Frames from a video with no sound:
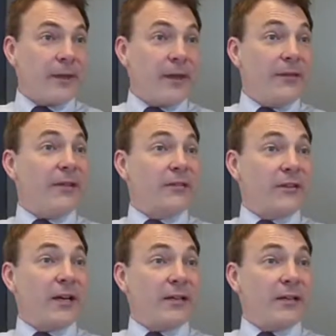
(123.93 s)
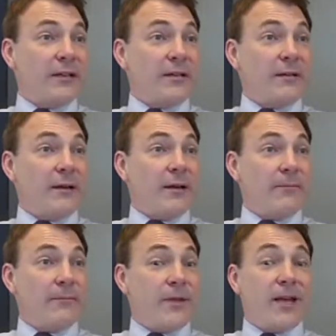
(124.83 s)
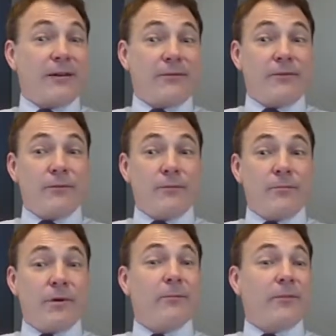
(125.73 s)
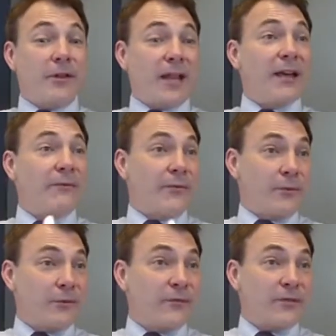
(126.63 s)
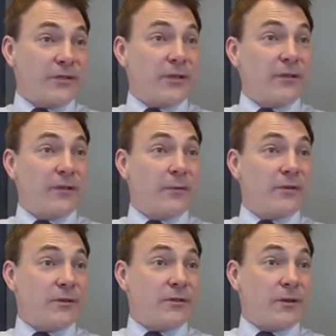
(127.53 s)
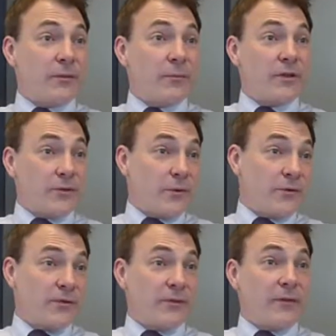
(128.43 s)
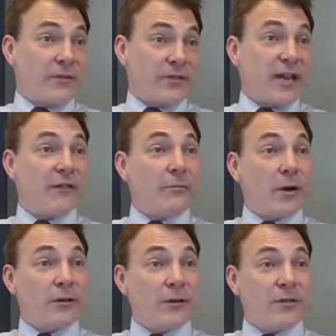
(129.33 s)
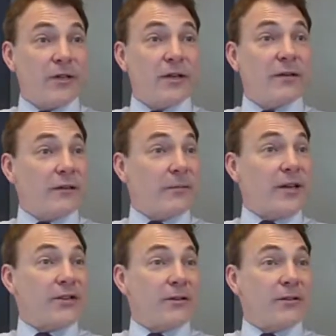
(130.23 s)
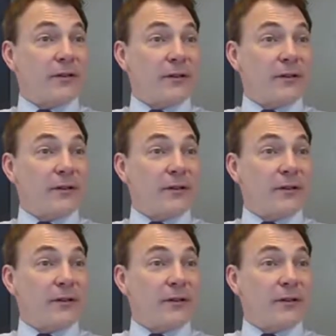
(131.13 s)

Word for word: And then secondly, um, you have to pump the life through the facility, which is our resources or our staff partners, to make sure that they're